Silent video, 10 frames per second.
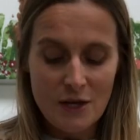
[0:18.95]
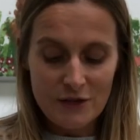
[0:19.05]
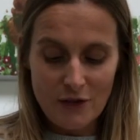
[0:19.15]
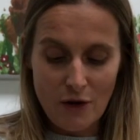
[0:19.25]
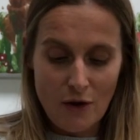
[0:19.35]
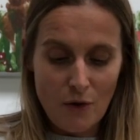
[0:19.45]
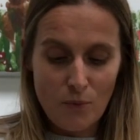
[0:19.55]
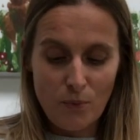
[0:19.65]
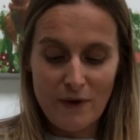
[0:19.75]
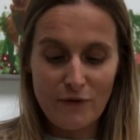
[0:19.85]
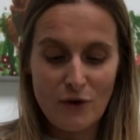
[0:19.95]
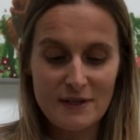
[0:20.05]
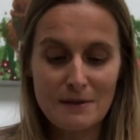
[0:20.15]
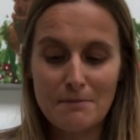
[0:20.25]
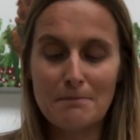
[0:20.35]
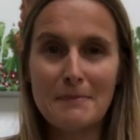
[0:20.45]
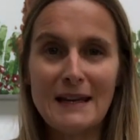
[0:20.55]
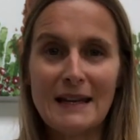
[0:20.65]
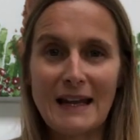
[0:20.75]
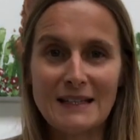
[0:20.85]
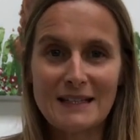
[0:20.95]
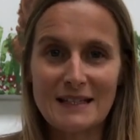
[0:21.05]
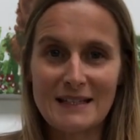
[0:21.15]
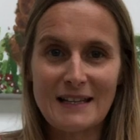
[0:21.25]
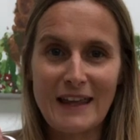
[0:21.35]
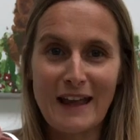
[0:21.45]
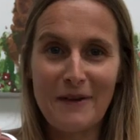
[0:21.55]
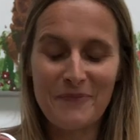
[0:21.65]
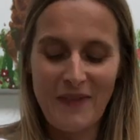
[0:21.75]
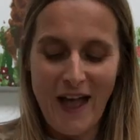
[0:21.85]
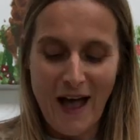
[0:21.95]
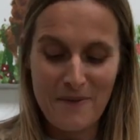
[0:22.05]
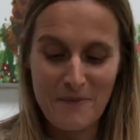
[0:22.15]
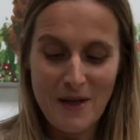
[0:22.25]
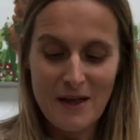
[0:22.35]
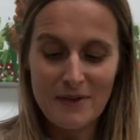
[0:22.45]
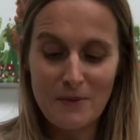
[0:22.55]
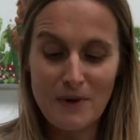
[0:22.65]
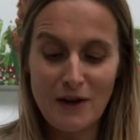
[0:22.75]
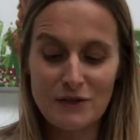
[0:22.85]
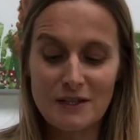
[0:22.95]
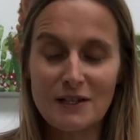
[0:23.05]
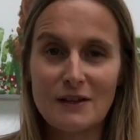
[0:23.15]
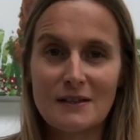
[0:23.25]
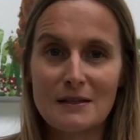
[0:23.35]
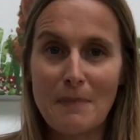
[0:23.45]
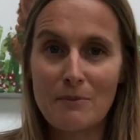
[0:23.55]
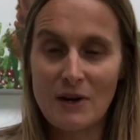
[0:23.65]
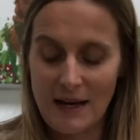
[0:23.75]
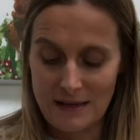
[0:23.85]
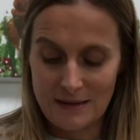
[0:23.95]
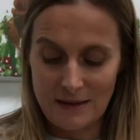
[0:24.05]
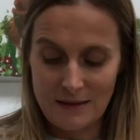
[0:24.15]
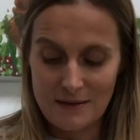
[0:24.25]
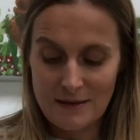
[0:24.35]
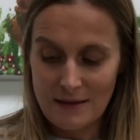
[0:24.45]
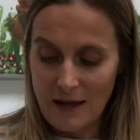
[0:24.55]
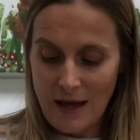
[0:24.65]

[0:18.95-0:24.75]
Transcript: So we've got some mini lanterns here that we're going to use as memory lanterns,